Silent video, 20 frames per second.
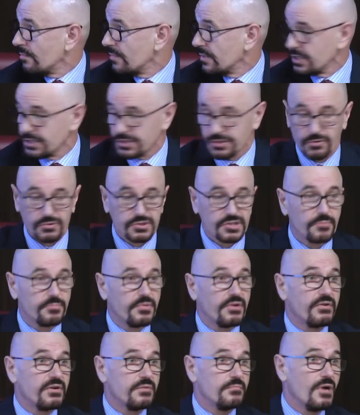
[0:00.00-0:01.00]
You should also
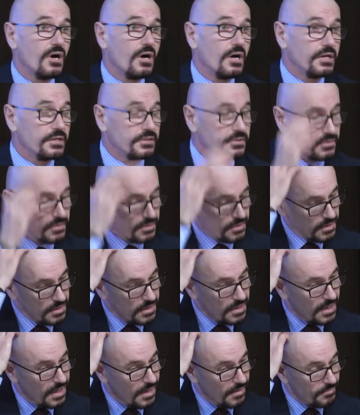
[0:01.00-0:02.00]
bear in mind
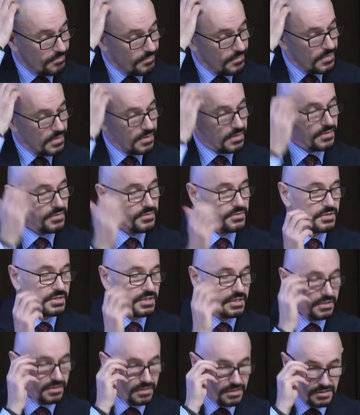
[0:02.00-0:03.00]

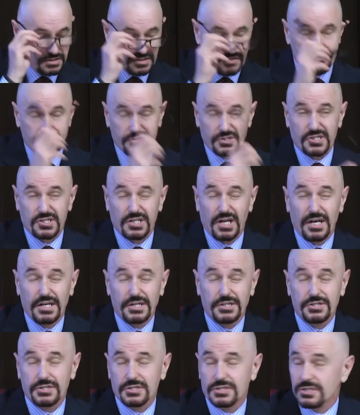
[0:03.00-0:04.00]
the different
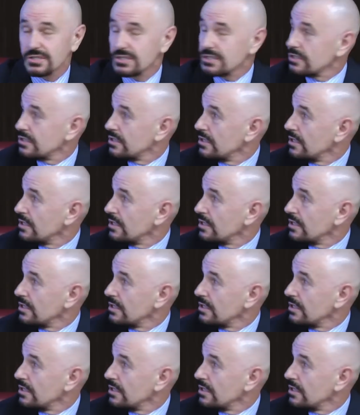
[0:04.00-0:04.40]
stages